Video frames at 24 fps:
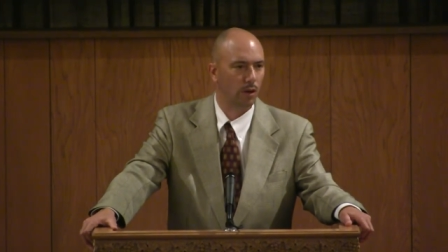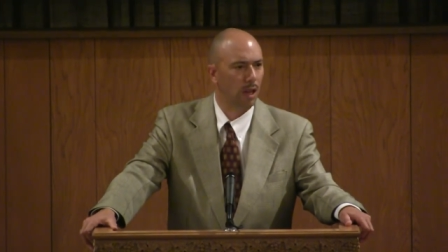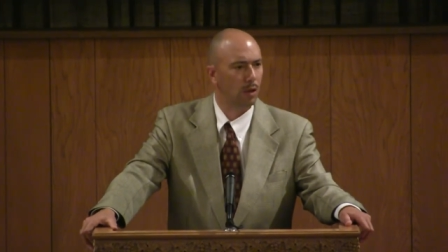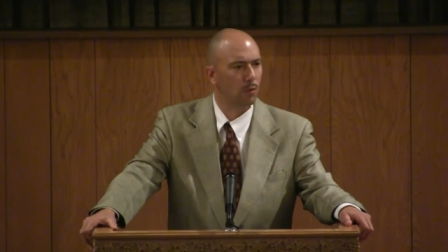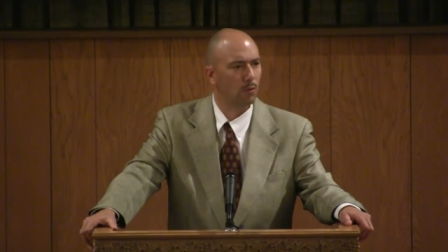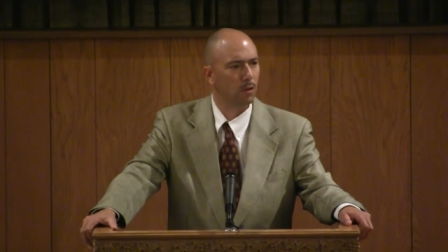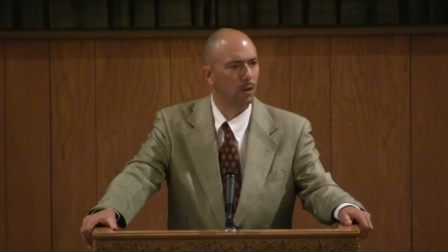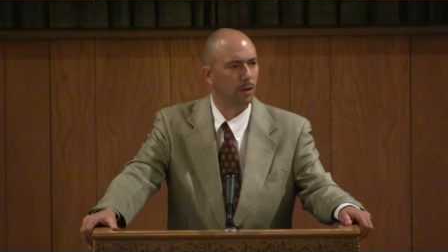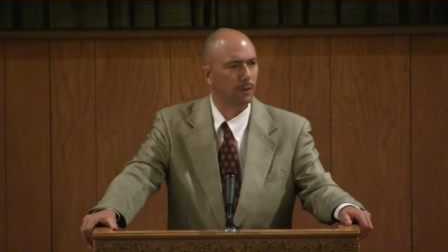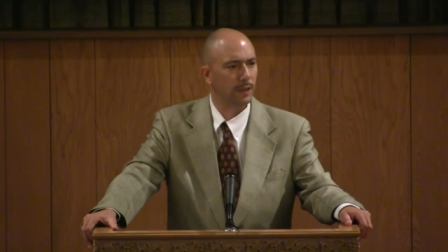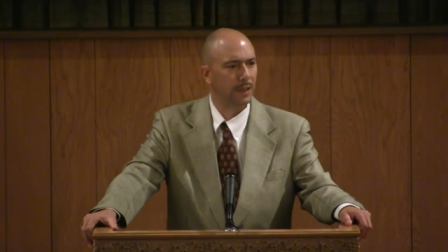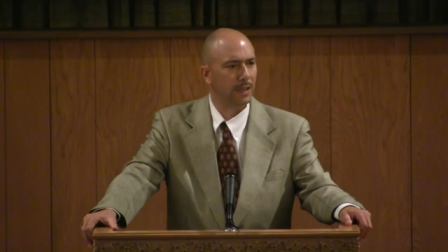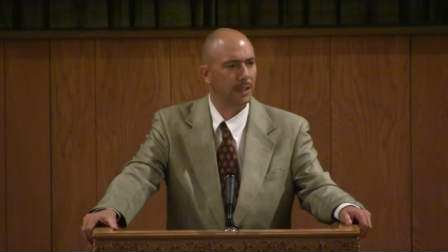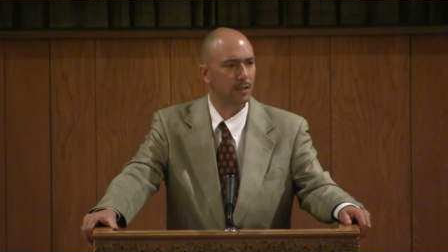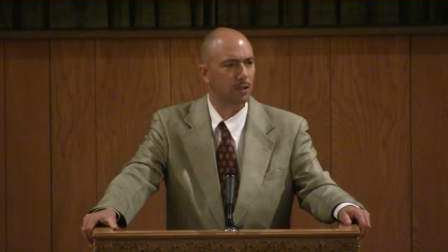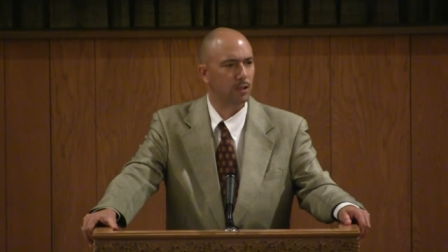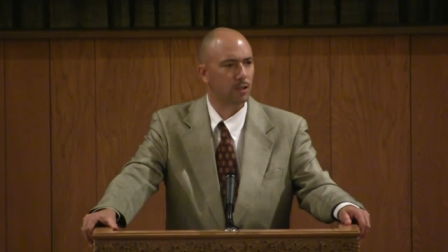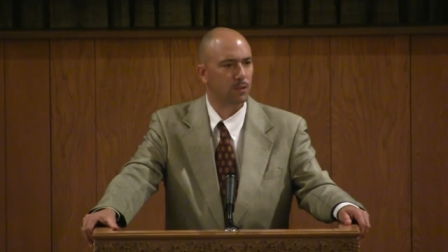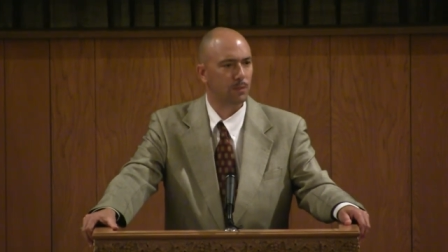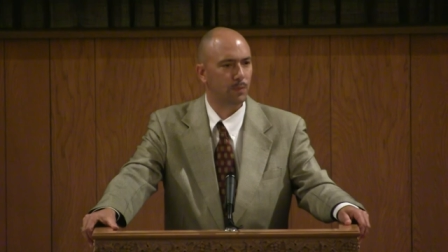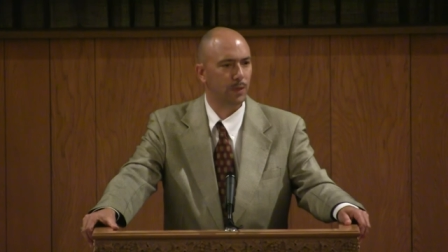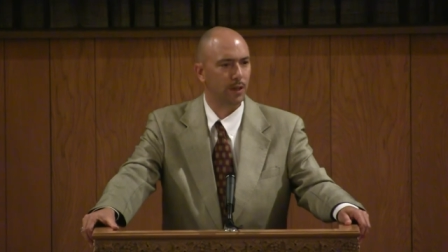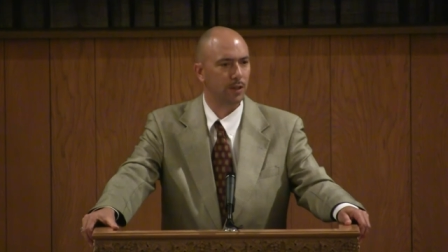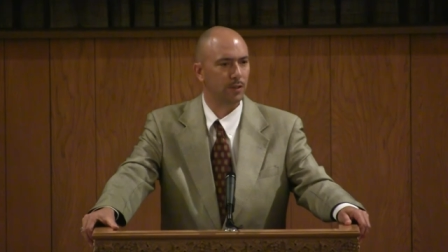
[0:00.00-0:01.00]
I wonder if he's the
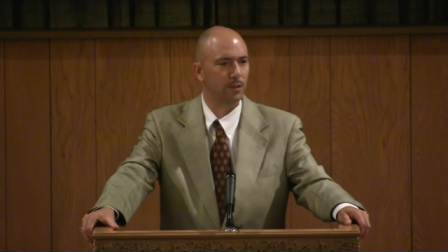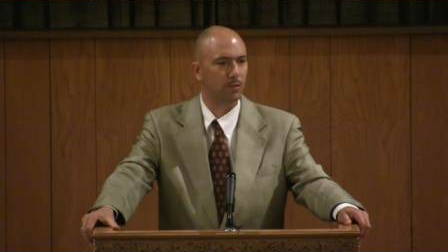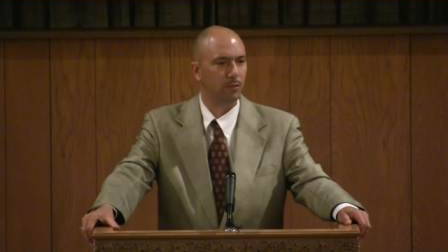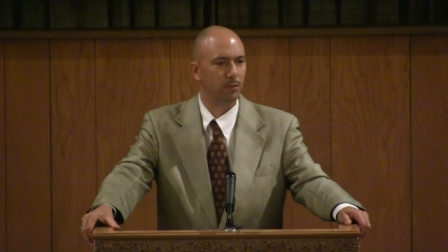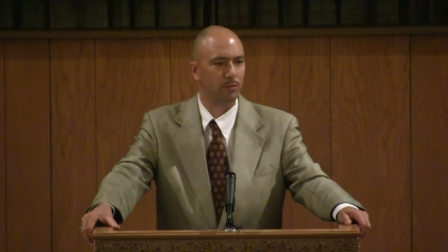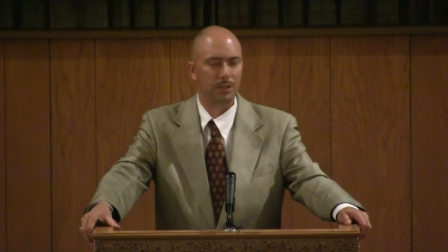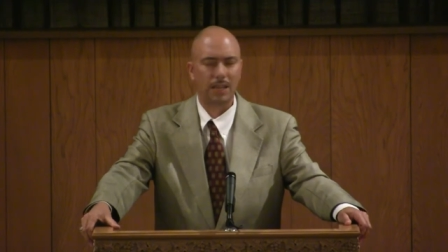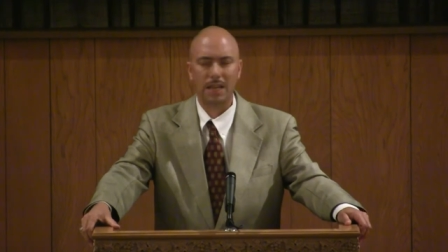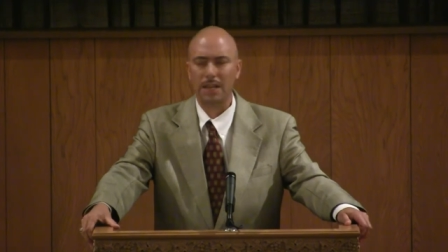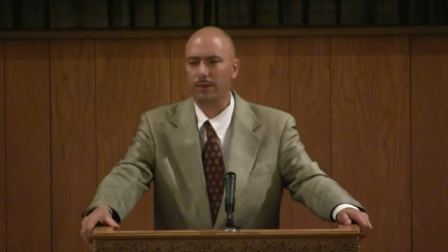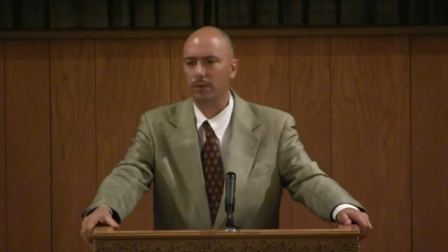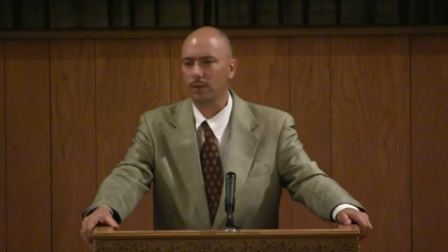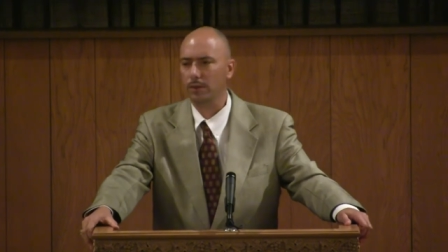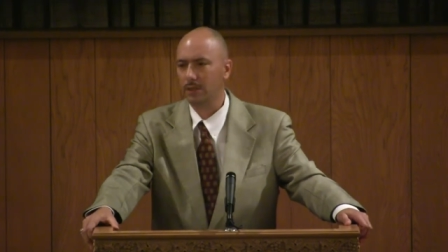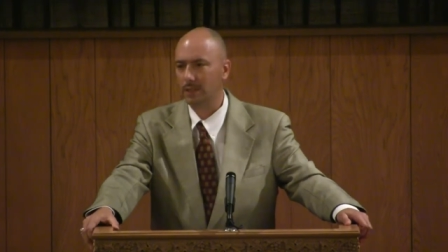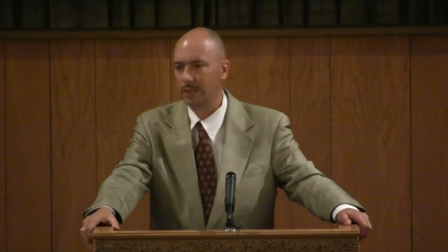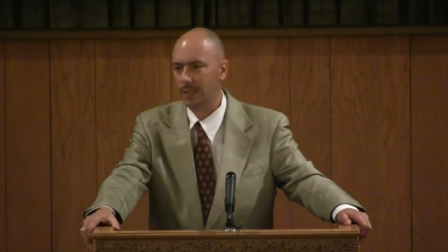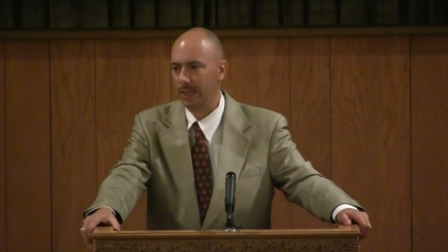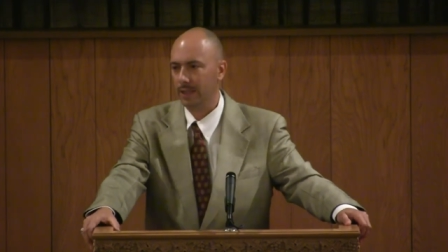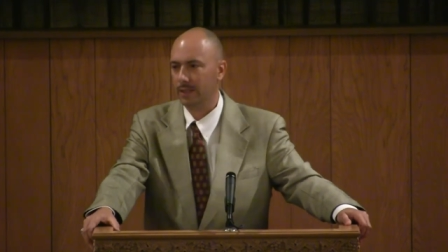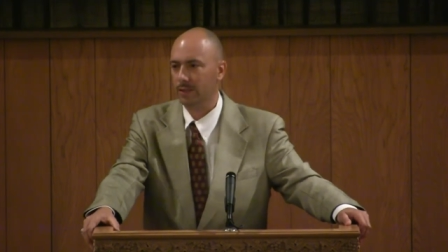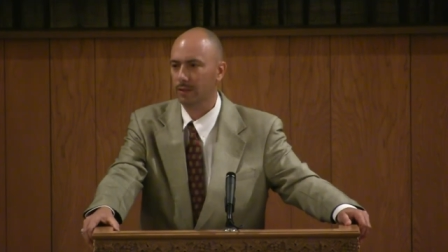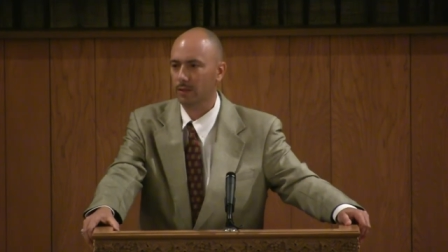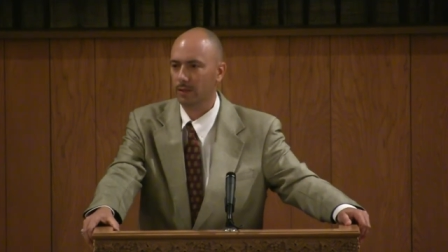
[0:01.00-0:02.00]
spiritual devil detector.